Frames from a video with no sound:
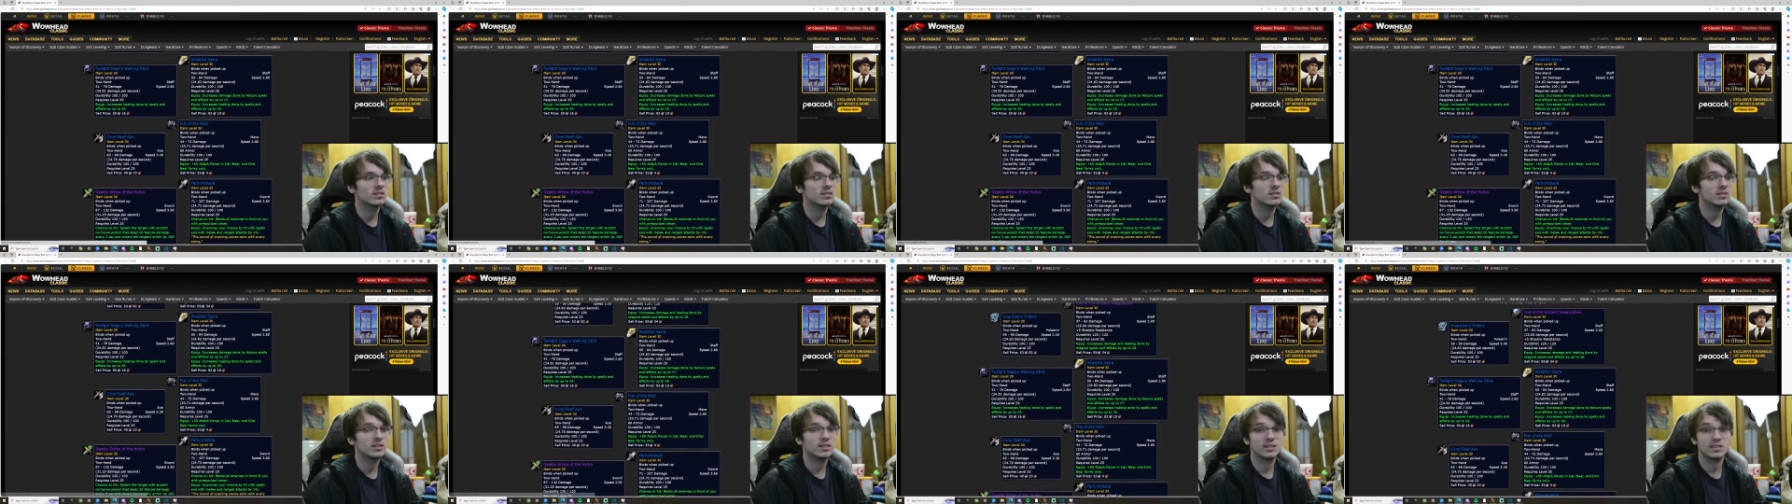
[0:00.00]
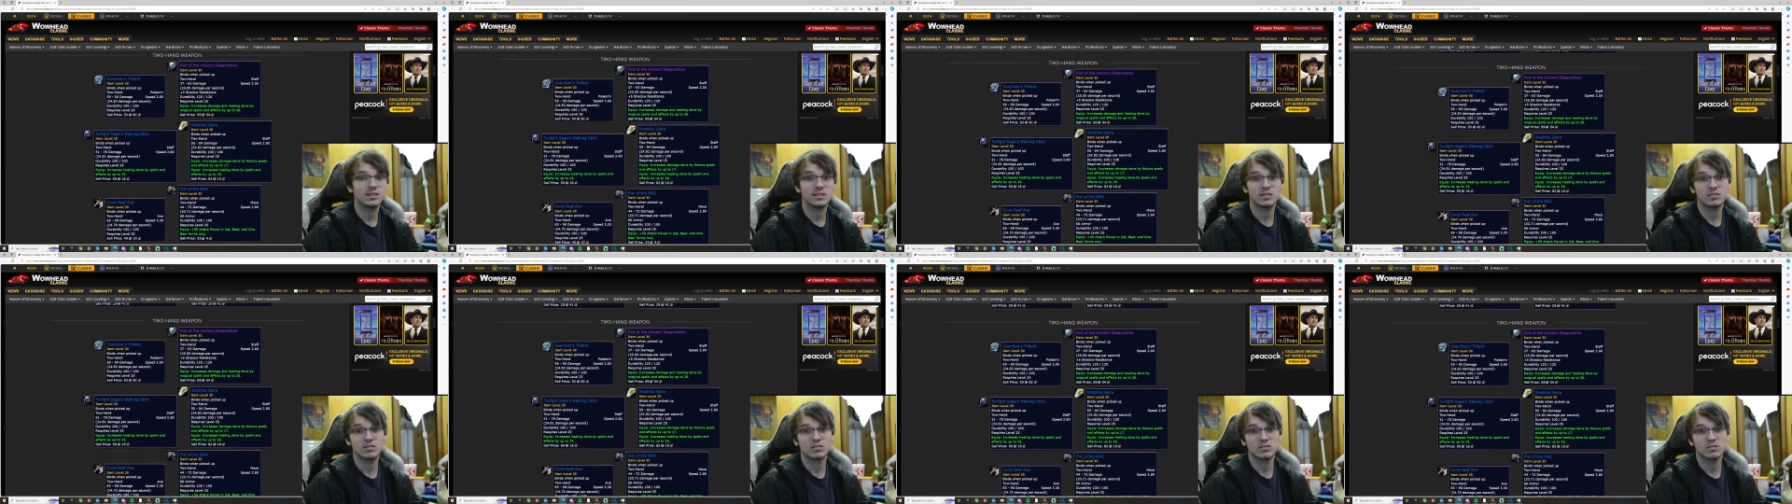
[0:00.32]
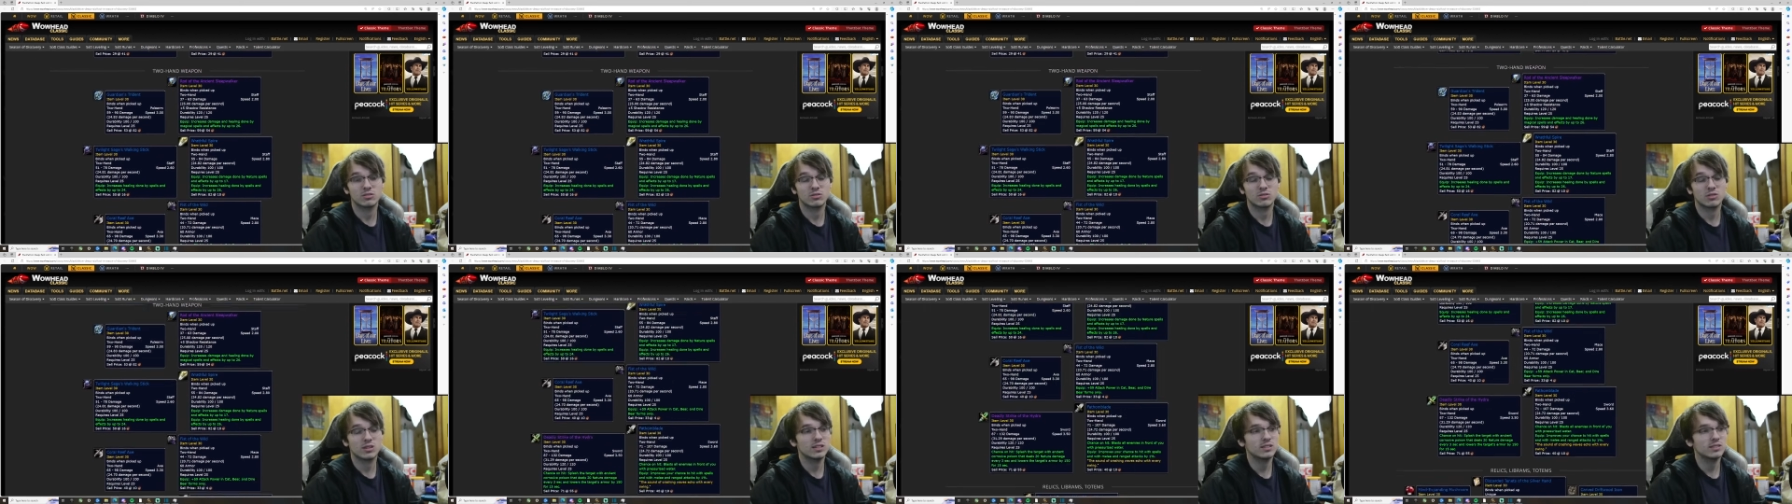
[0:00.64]
Yeah, this
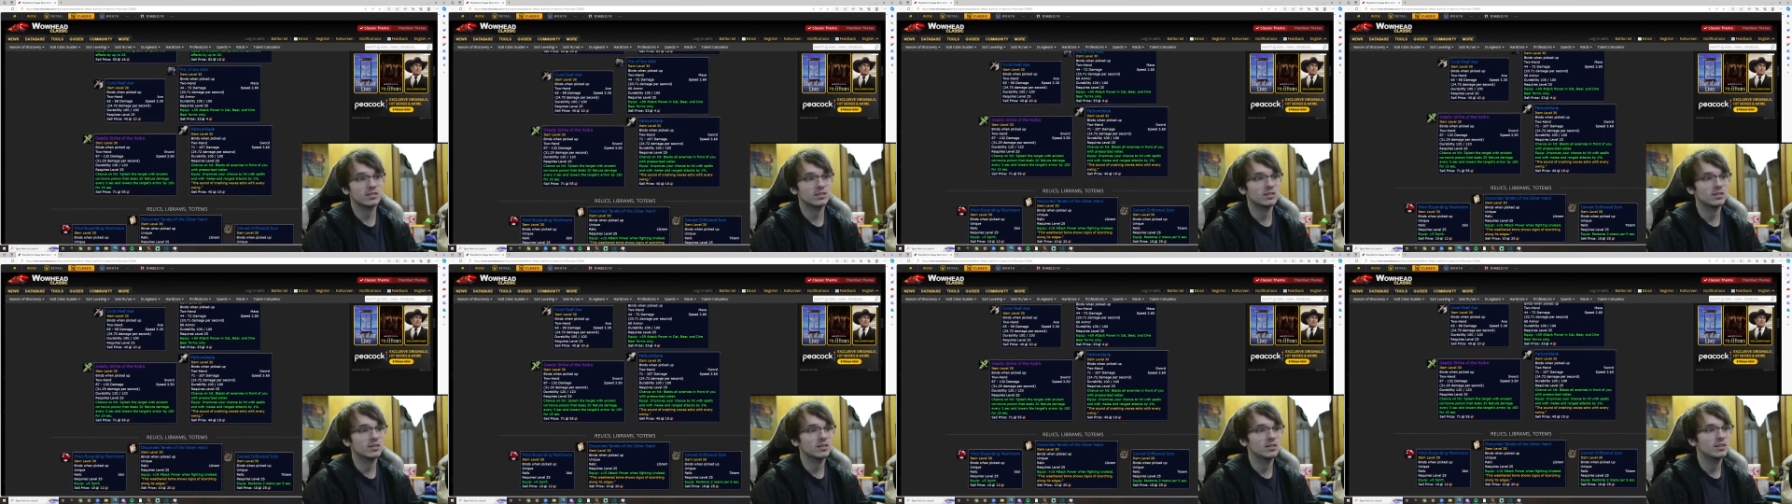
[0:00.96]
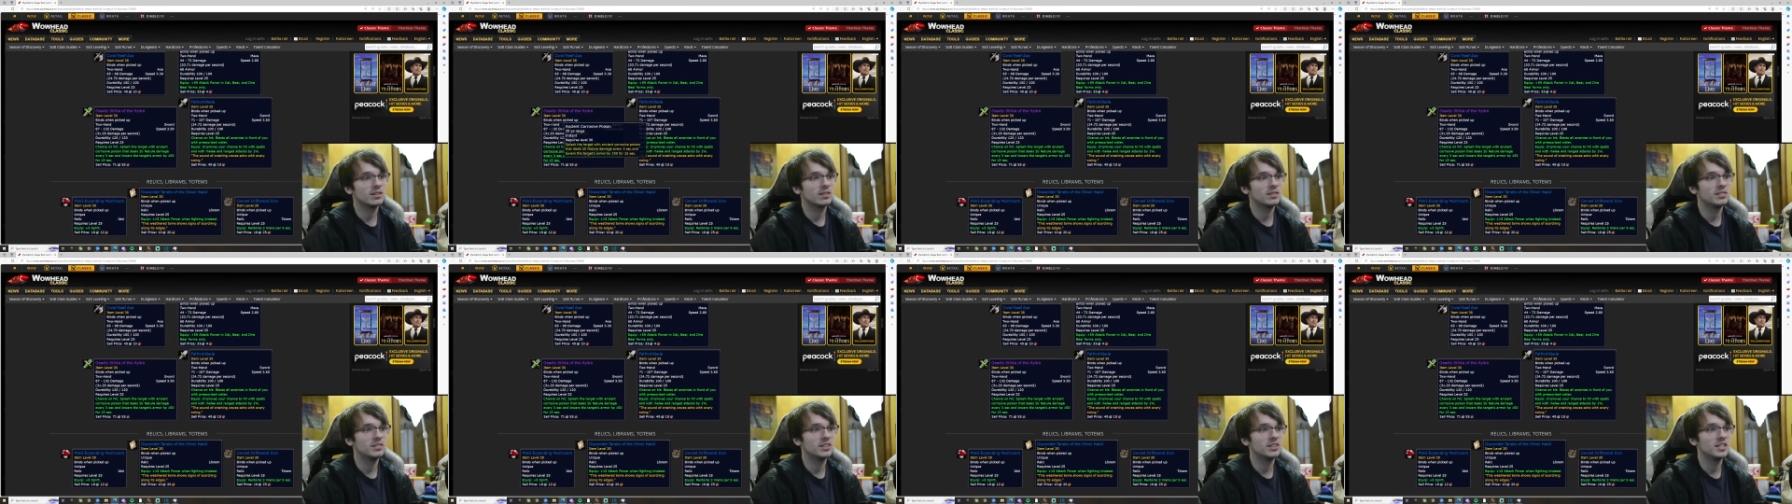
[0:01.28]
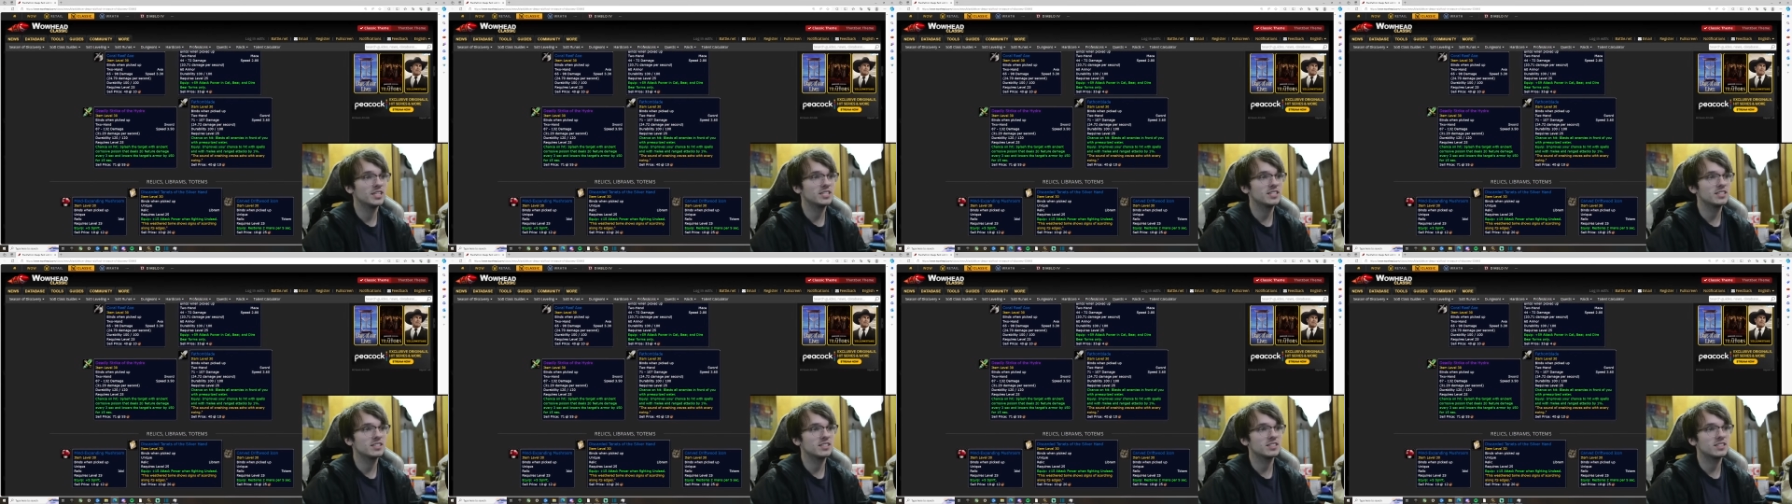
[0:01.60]
looks crazy.
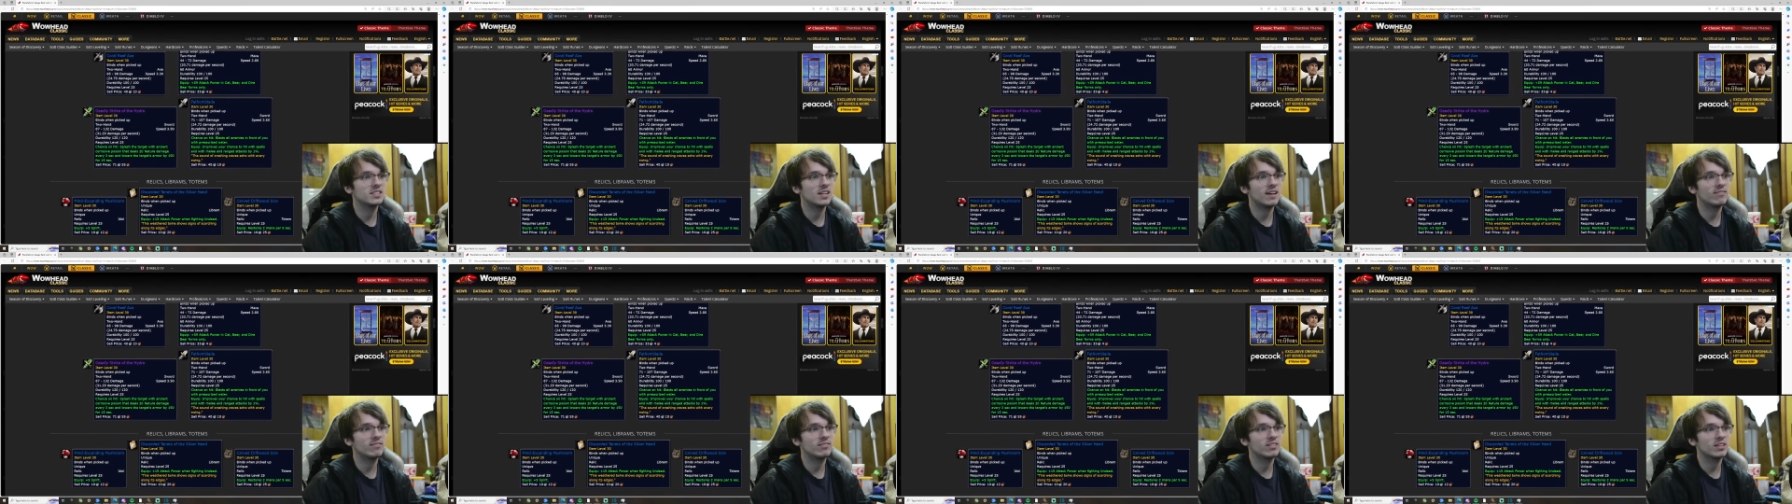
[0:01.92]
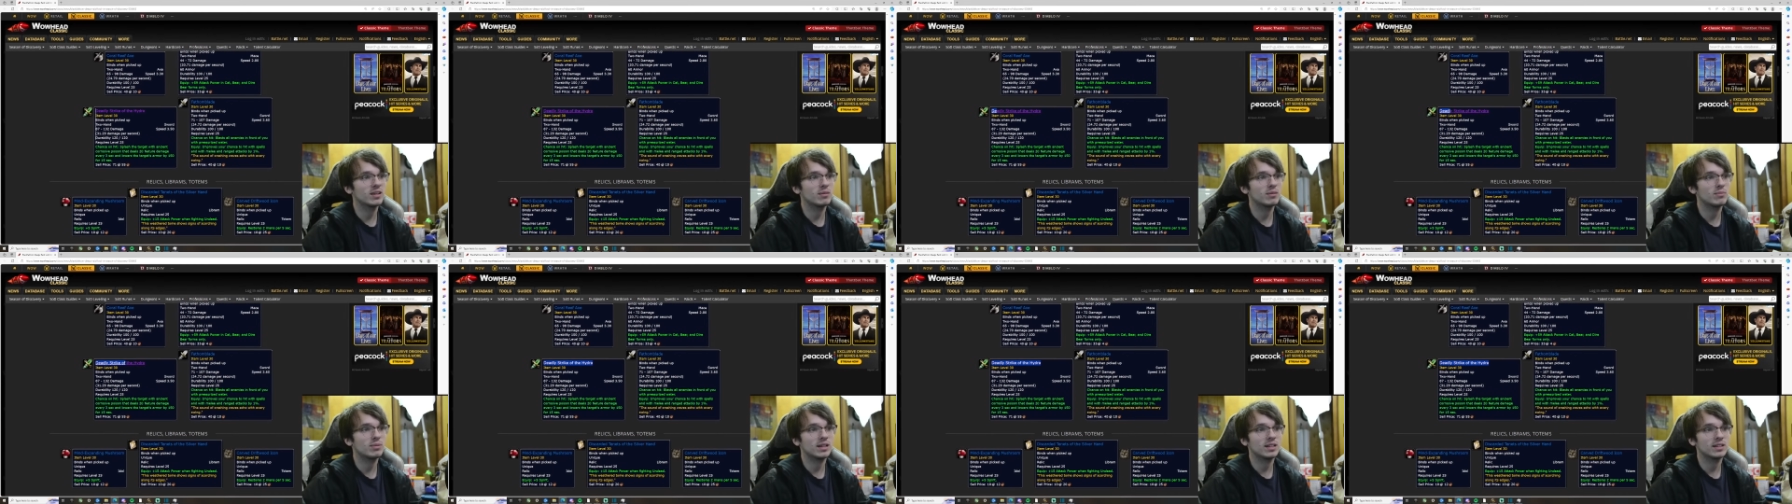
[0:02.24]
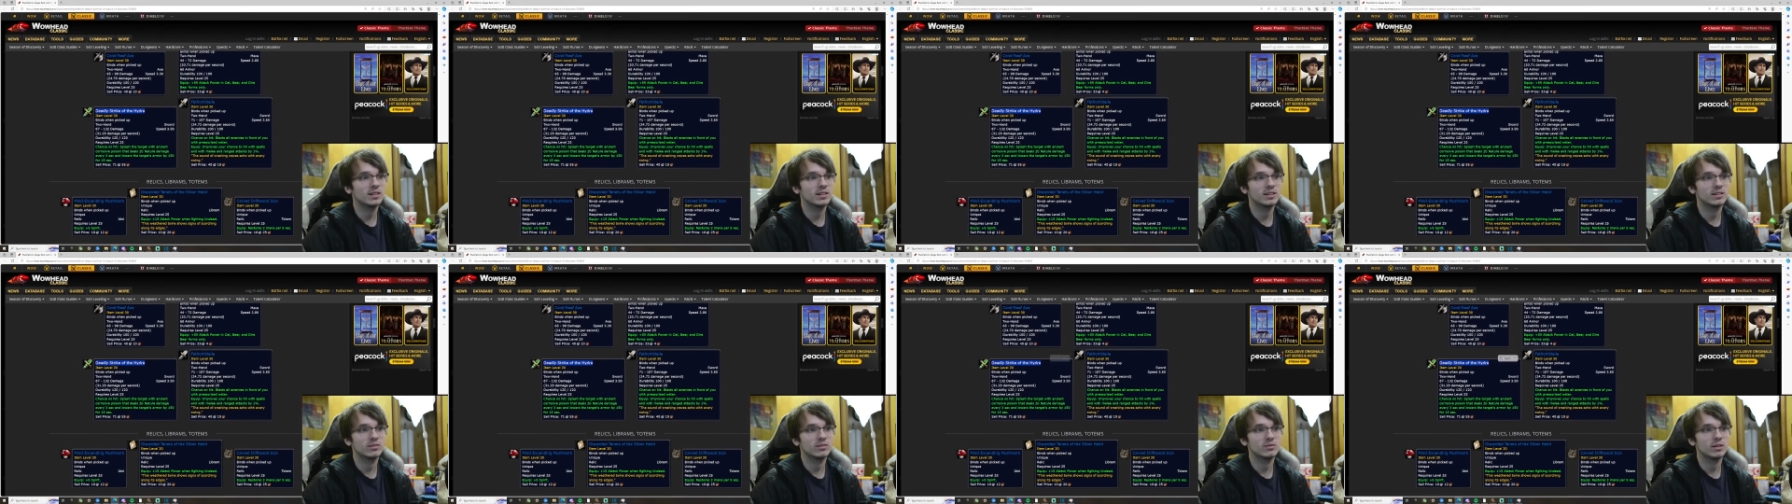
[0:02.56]
This is definitely a
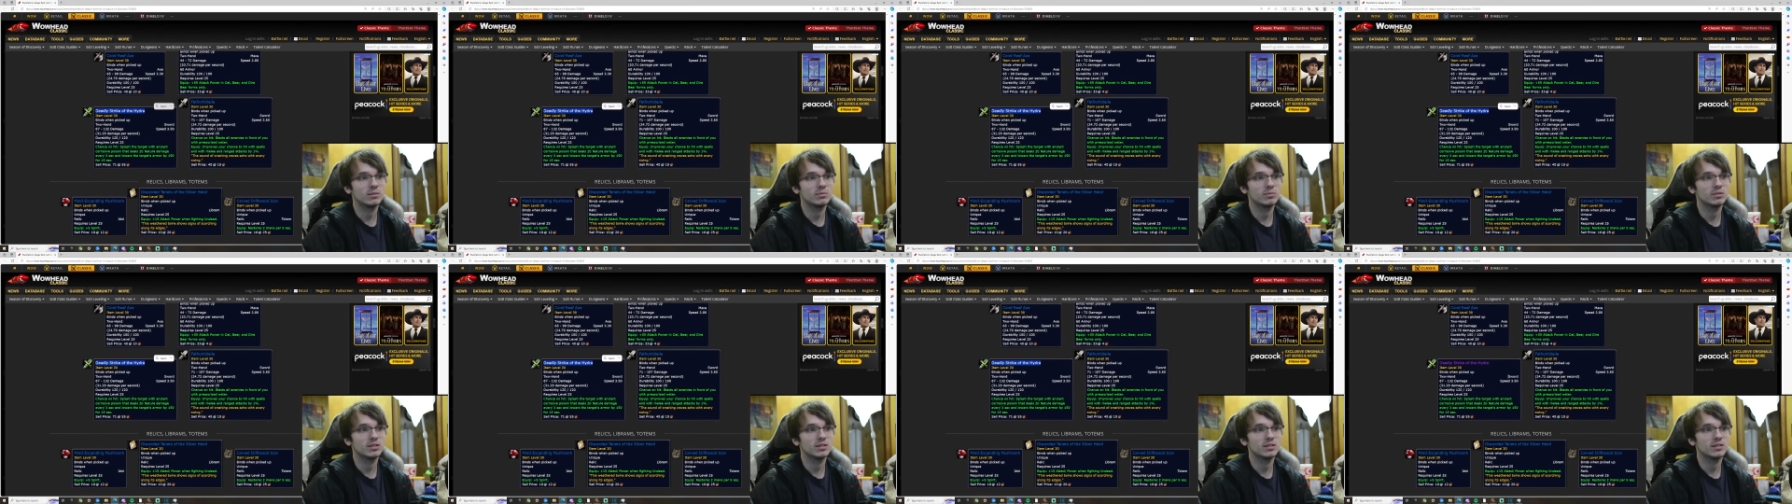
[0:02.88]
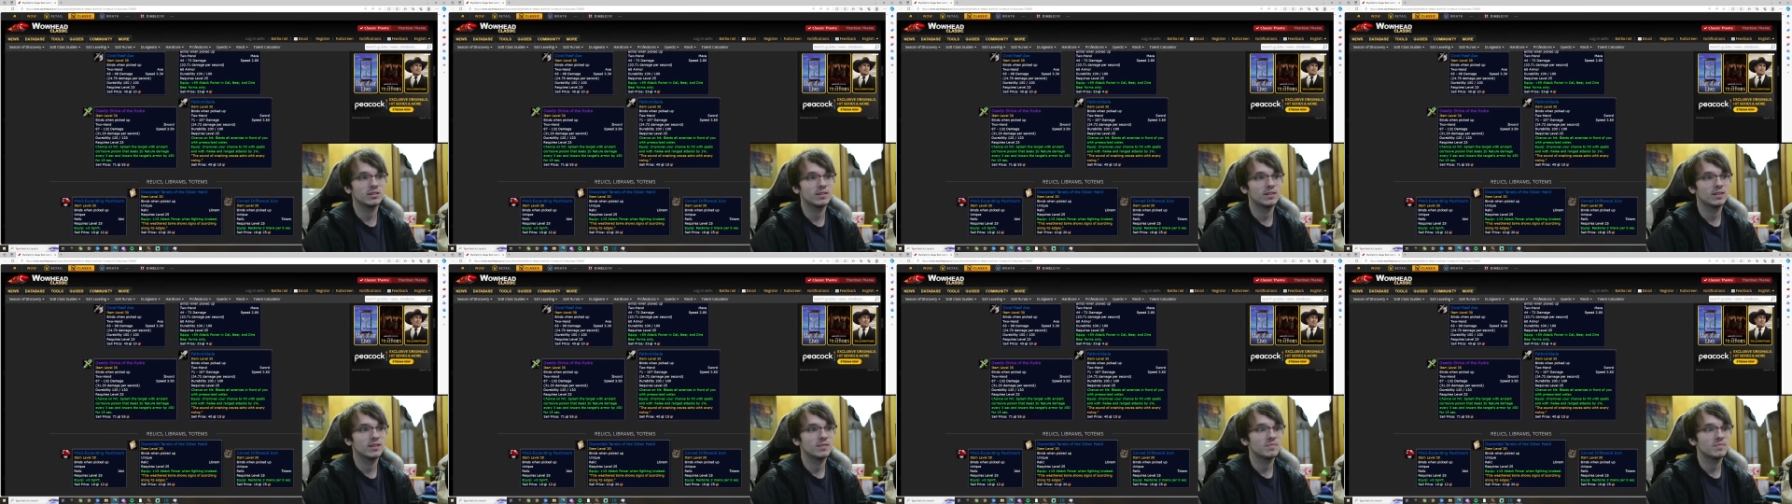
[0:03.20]
paladin weapon.